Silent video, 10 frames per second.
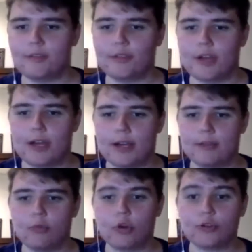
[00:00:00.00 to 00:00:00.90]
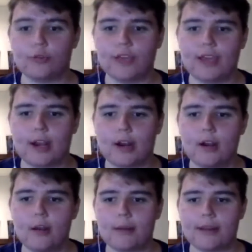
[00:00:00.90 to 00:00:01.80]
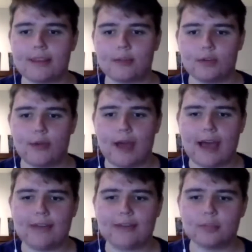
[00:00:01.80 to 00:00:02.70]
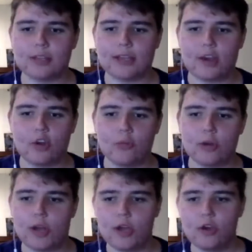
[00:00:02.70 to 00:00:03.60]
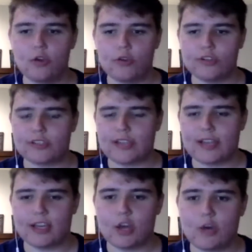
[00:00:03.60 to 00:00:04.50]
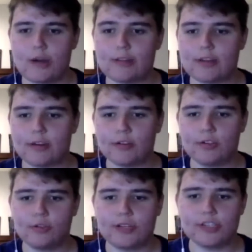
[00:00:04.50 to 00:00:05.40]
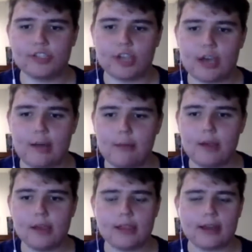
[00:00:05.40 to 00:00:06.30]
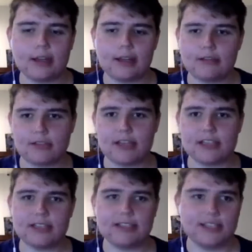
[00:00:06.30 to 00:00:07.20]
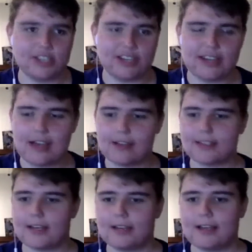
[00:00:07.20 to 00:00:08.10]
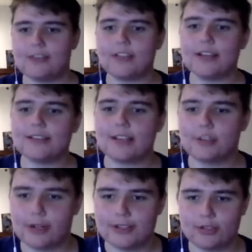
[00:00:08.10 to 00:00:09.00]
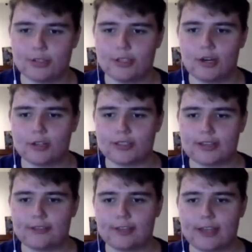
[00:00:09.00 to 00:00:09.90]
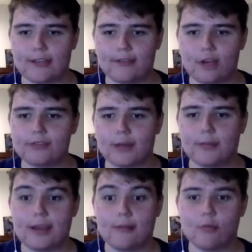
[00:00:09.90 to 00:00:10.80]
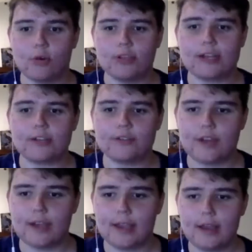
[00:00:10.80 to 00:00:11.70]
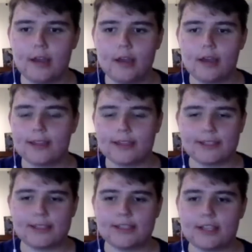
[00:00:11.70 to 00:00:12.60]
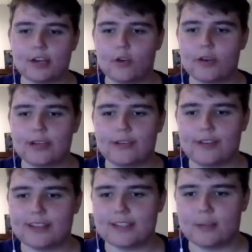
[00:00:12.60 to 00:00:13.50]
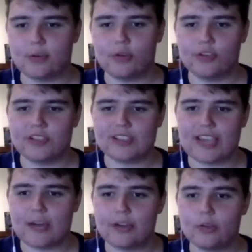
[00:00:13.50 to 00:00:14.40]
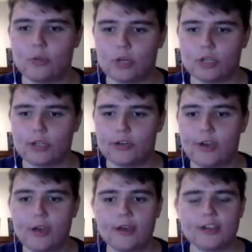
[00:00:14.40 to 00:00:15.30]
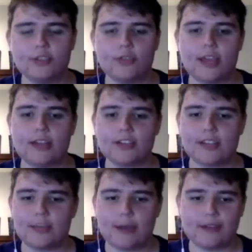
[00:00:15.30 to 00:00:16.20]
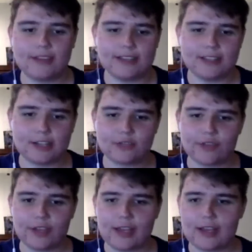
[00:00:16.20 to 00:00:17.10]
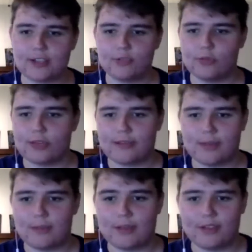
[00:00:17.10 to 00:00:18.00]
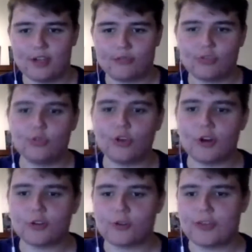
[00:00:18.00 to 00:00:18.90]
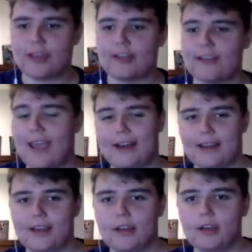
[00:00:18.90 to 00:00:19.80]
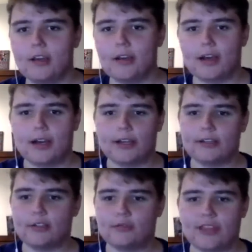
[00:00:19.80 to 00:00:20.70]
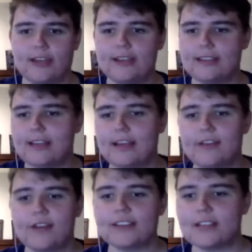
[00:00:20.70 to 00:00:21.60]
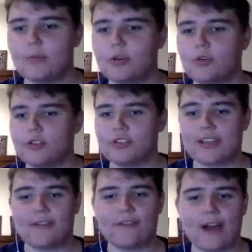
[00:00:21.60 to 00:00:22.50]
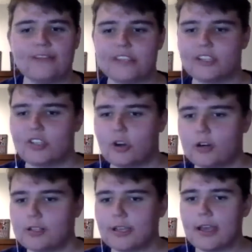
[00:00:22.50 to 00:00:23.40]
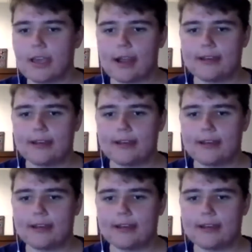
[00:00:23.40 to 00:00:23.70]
of uh, work through the air. But I think when you have someone like Homer who can just kind of go out there and do his job, then it allows guys like D J Dallas and allows guys like Lorenzo Lingard to definitely get involved and become more electrifying. This season, they're going to need to find someone who can just carry the workload, because you can't just keep having these electrifying guys who will get maybe, you know, two yards or they get eighty. Uh, you, they need they need to find someone who can just get five, six yards